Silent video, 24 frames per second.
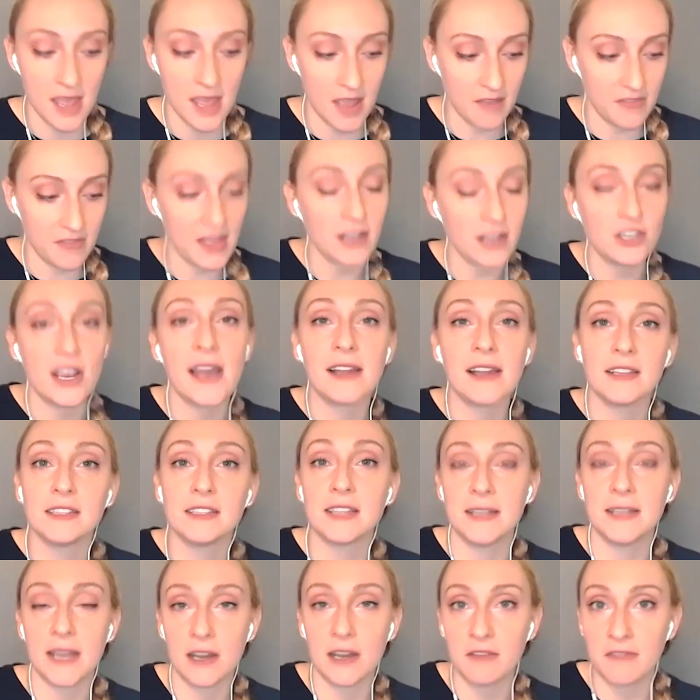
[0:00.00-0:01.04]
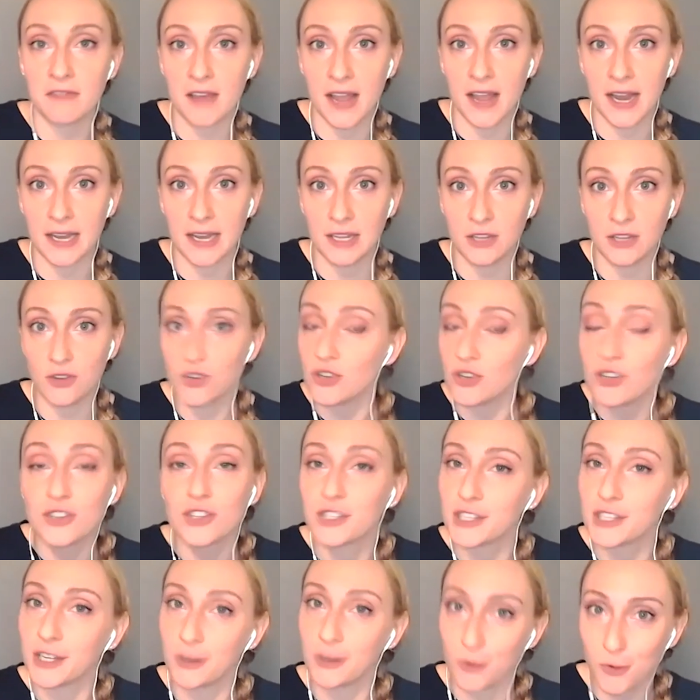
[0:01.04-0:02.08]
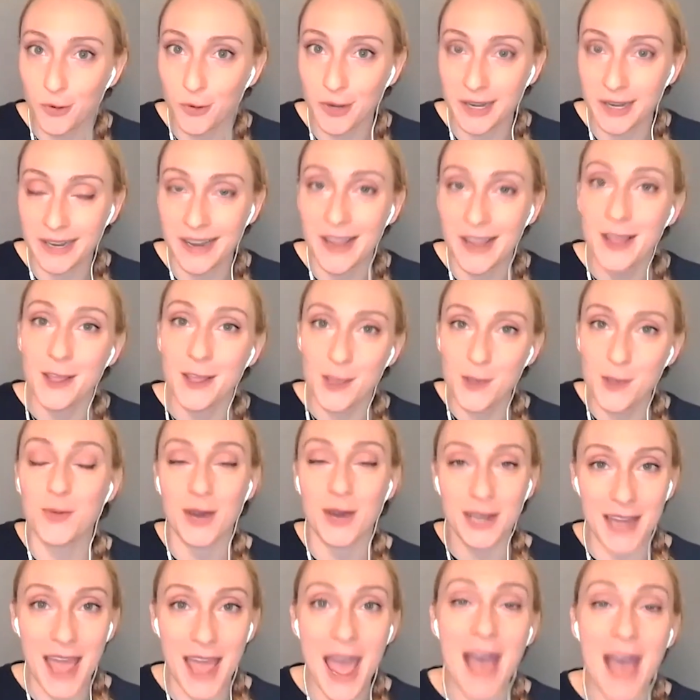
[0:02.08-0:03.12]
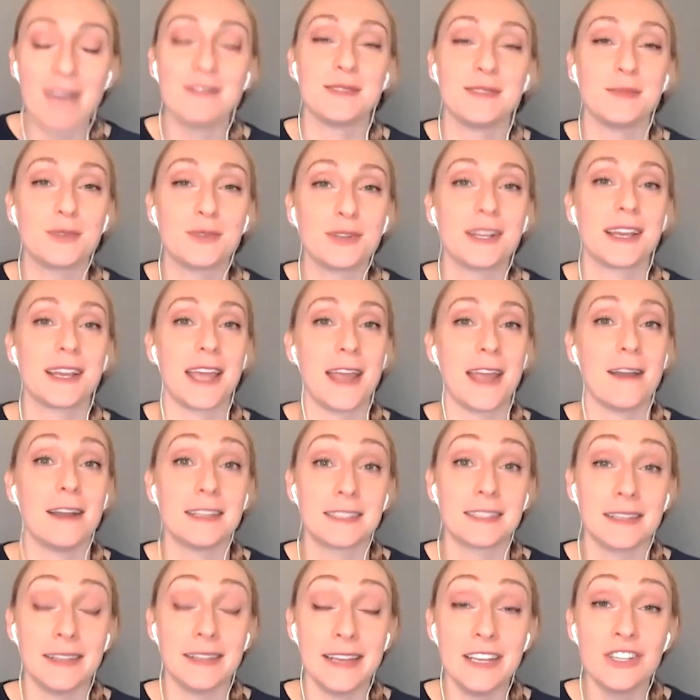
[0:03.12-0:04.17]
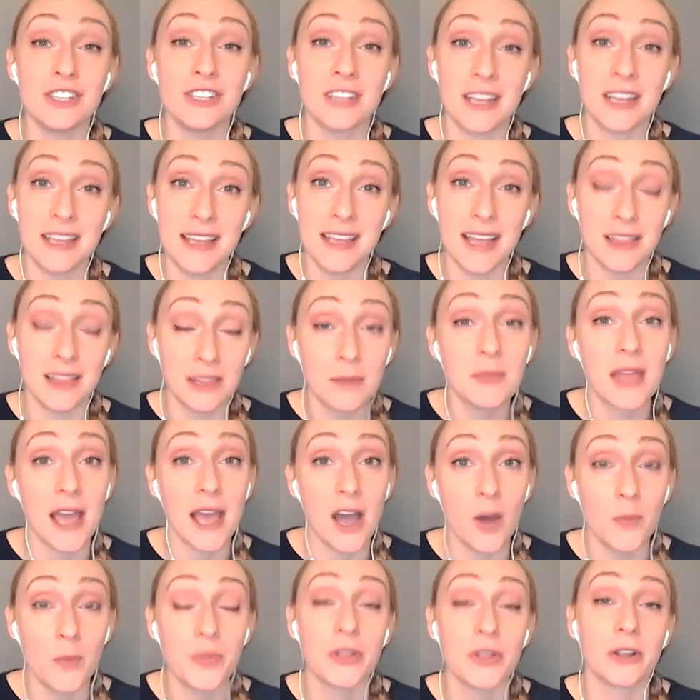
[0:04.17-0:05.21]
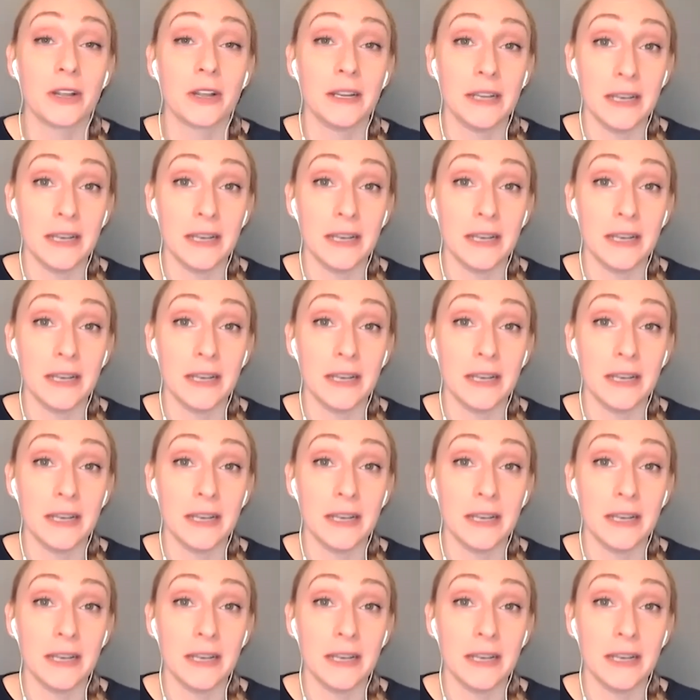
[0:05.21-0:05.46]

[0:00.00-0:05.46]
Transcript: If that child is identified, you shouldn't just ignore it. You want to have some sort of care escalation and get them the help they're going to